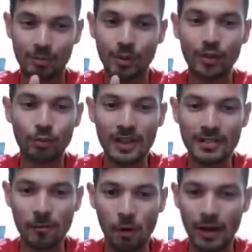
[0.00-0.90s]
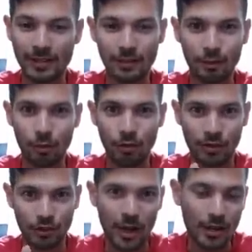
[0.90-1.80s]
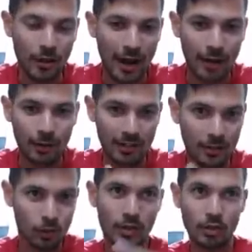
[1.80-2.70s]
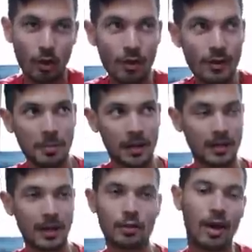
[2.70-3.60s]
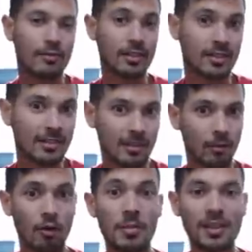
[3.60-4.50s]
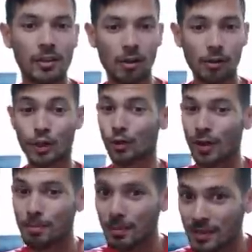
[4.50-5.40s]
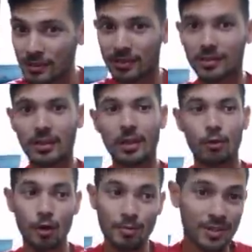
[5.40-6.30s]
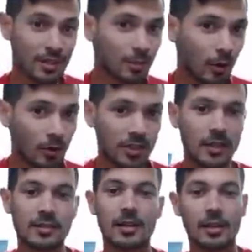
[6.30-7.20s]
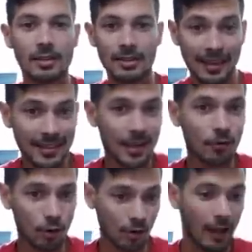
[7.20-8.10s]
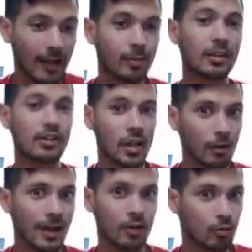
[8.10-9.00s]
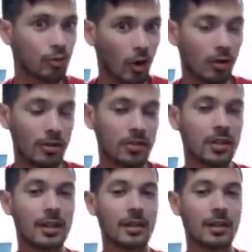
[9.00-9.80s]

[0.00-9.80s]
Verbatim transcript: But the reason why it's so important to track your hours is once you're earning money and you have a system or a methodology or a business or a business process that can reliably generate you dollars,